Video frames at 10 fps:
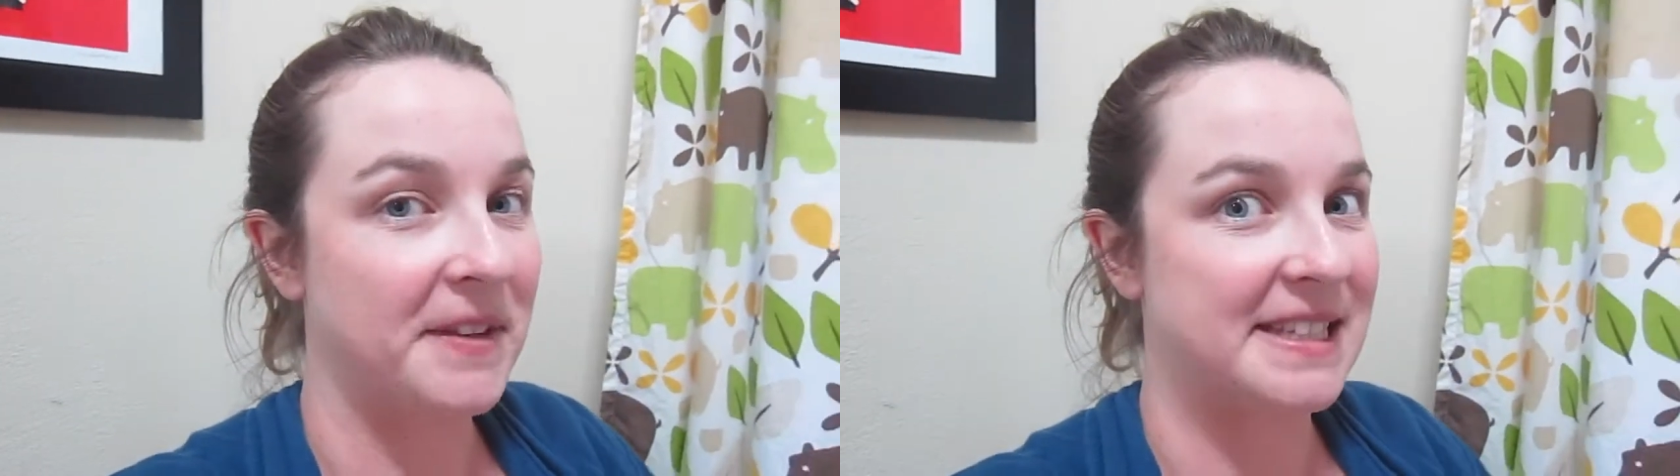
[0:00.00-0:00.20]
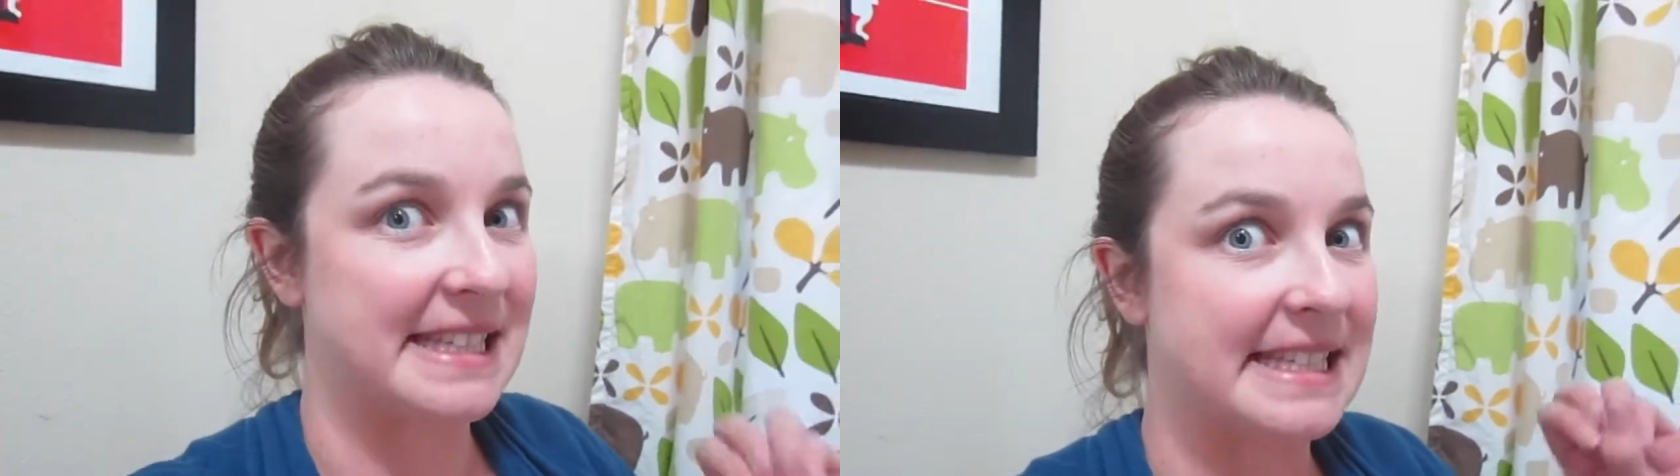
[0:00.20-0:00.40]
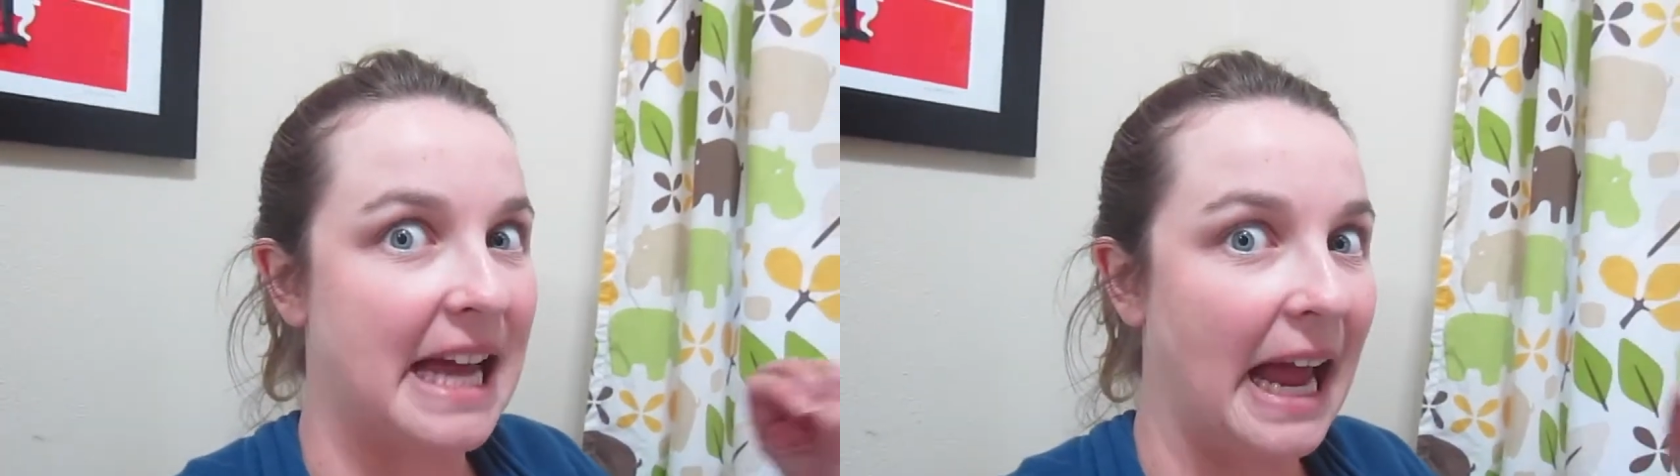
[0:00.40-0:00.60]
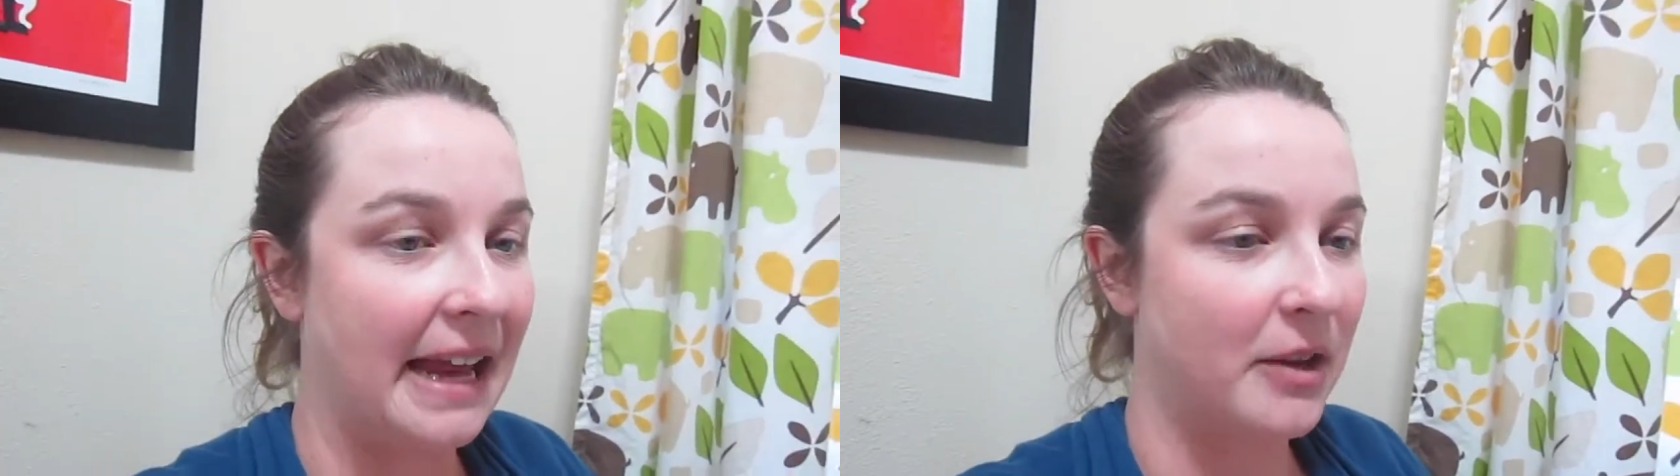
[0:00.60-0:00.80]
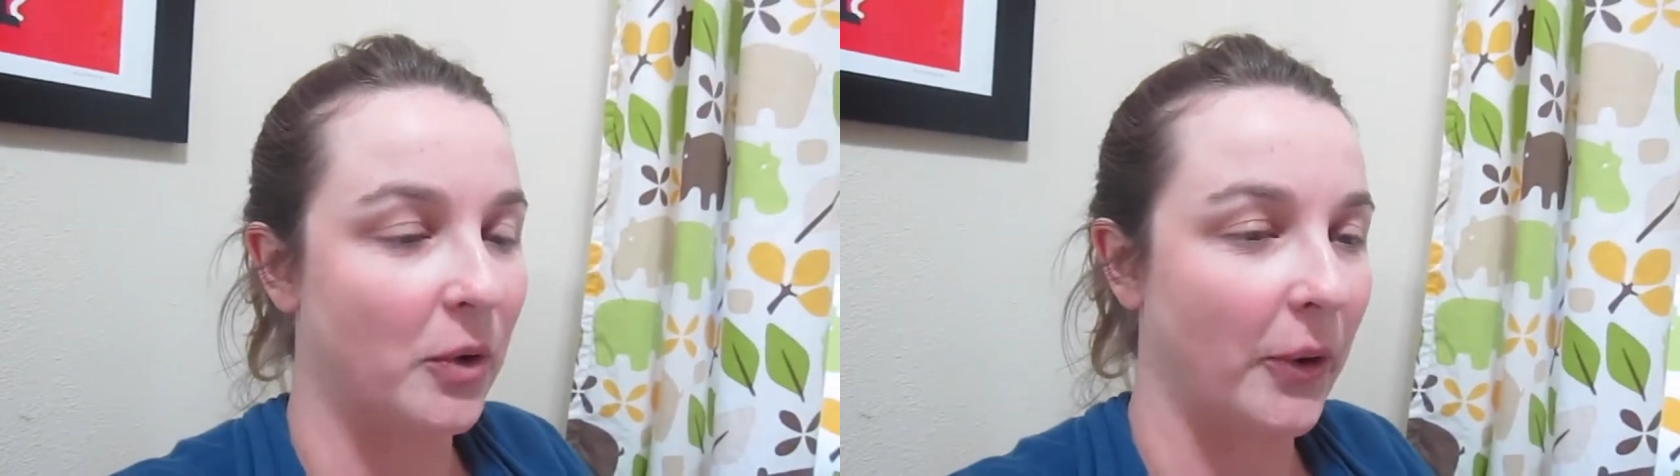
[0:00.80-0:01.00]
and it's a
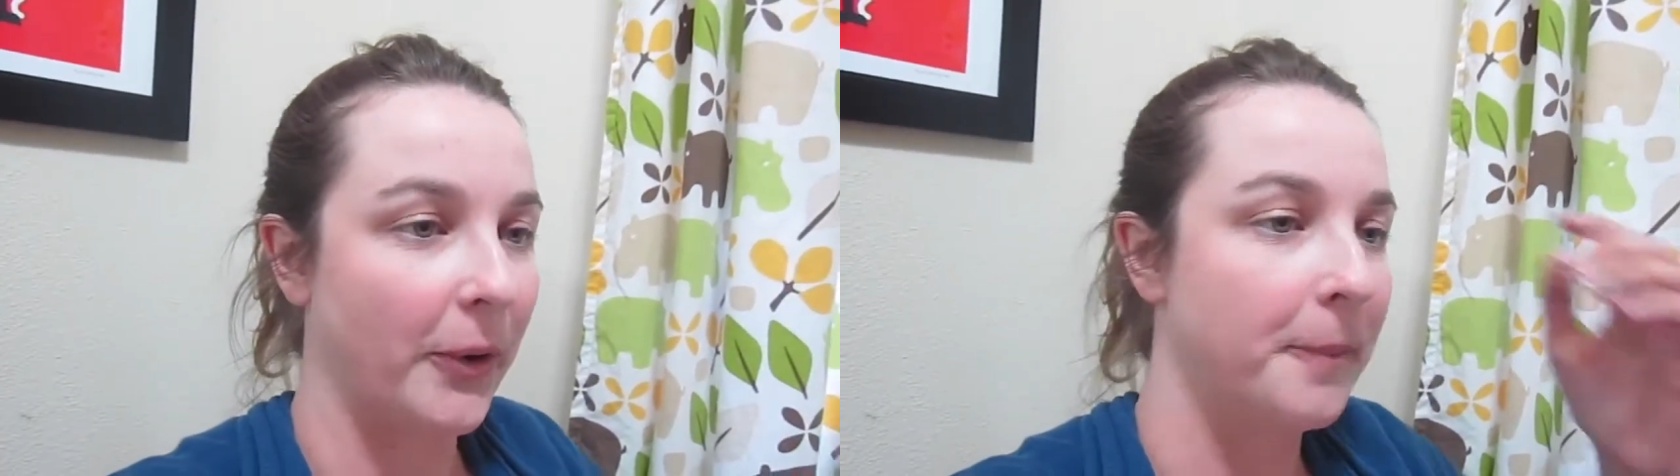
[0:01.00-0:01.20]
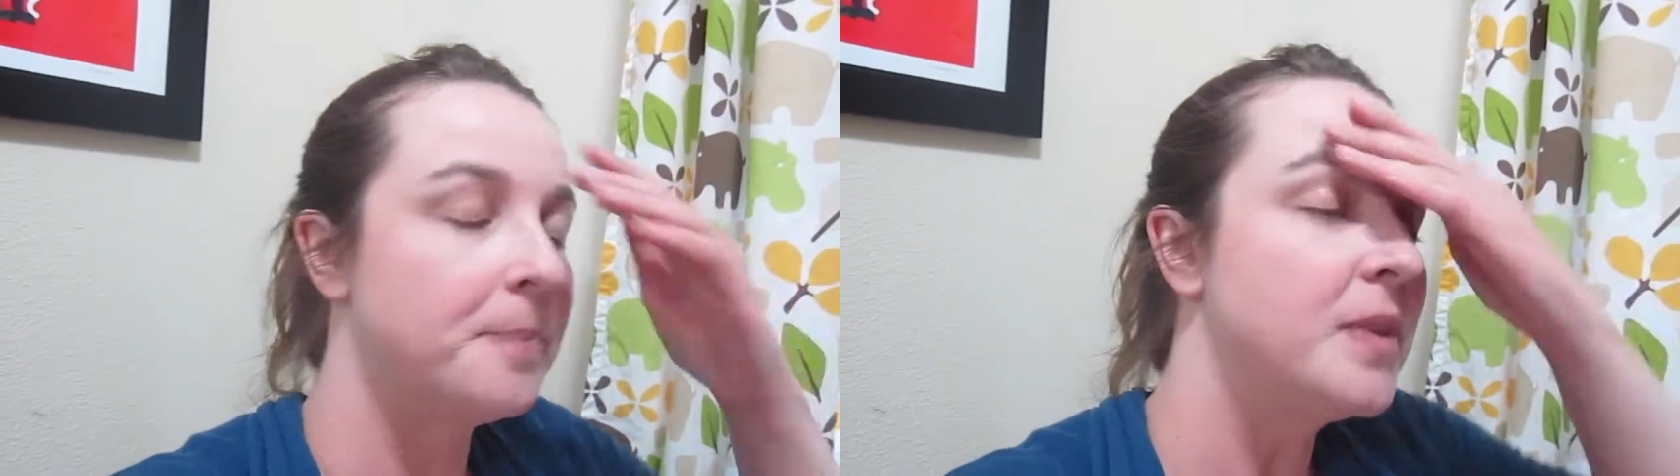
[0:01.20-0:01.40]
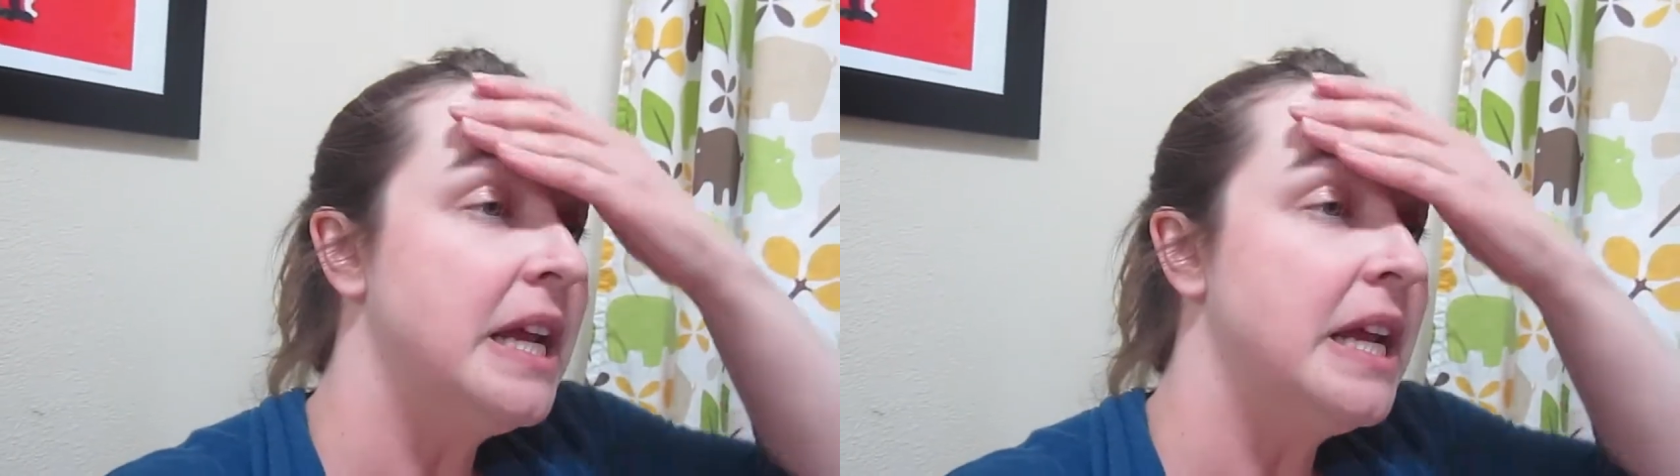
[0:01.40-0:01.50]
tight corner.